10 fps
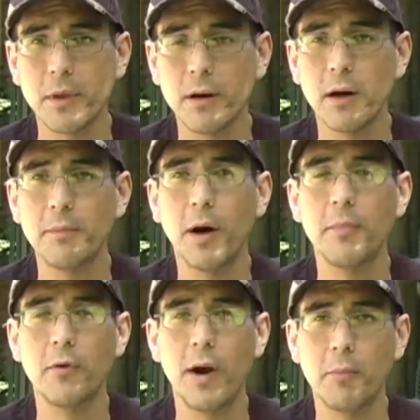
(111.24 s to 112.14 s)

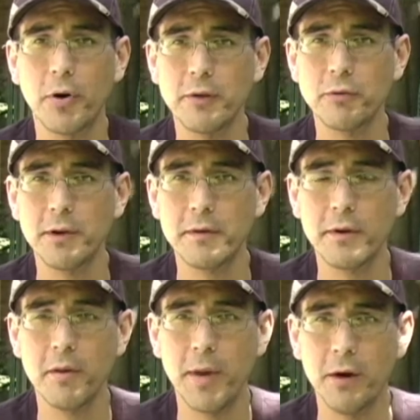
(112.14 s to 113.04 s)
up the Ramparts River
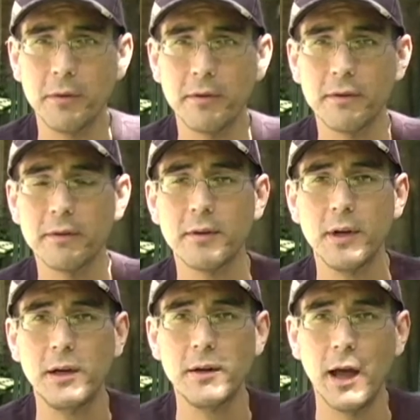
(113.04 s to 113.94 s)
in the mountains,
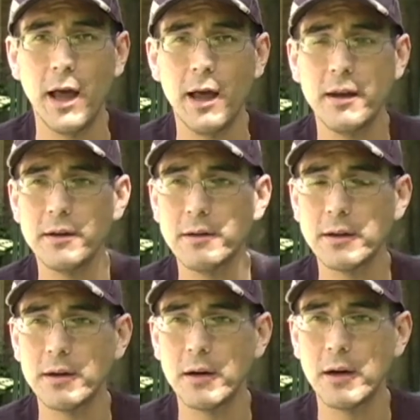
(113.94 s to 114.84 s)
and
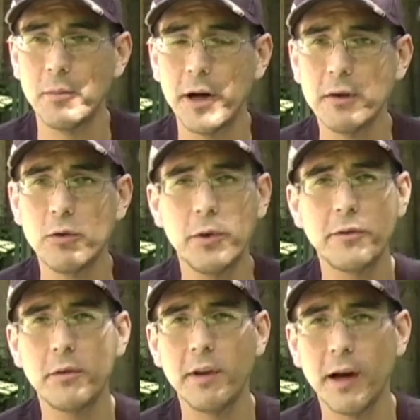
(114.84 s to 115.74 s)
my uncle went
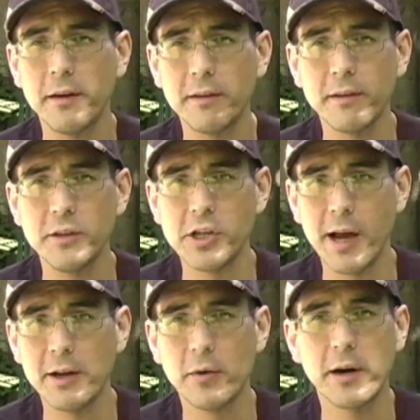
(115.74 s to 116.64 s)
through the ice in
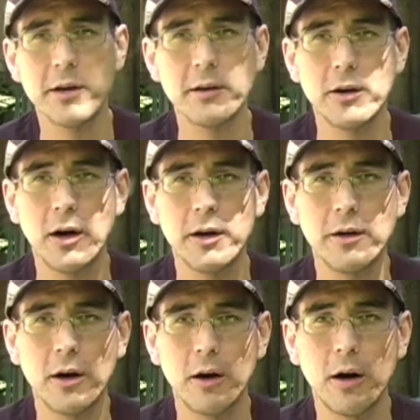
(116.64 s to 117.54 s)
January
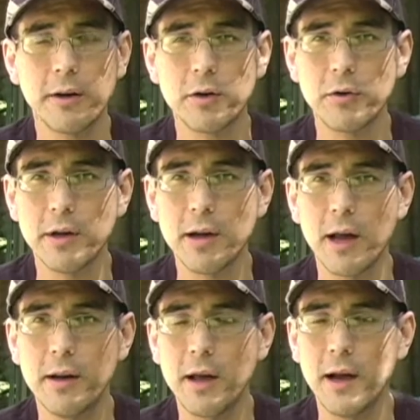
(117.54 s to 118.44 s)
on a creek,
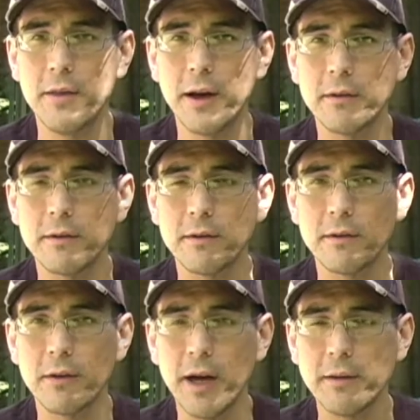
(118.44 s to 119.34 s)
and
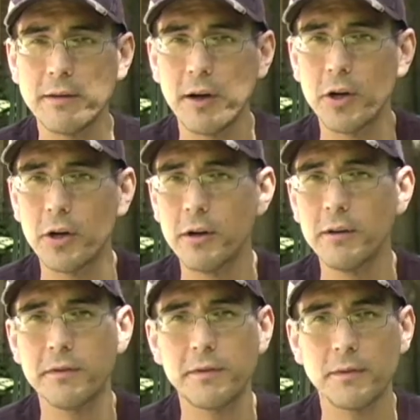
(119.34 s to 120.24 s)
that's unheard
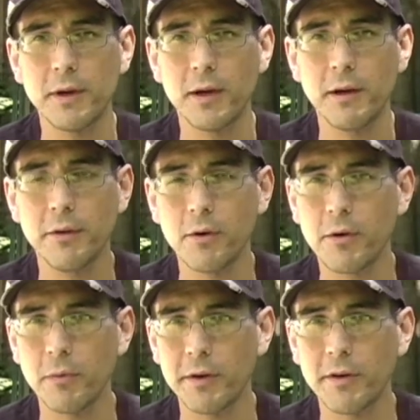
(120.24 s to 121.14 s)
of in the
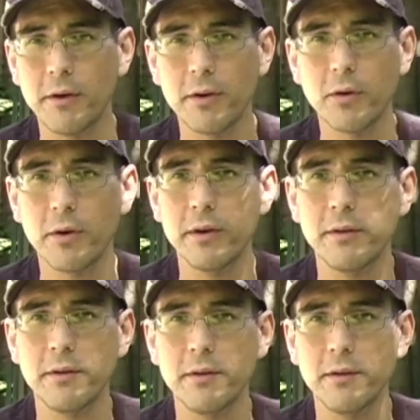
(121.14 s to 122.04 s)
Northwest
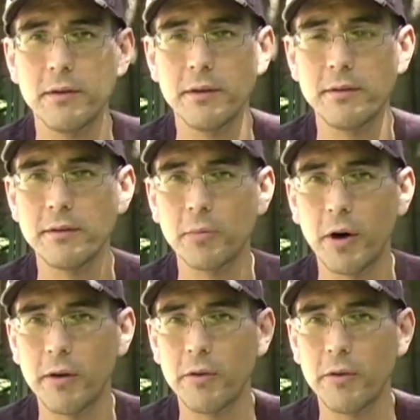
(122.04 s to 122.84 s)
Territories. This is a part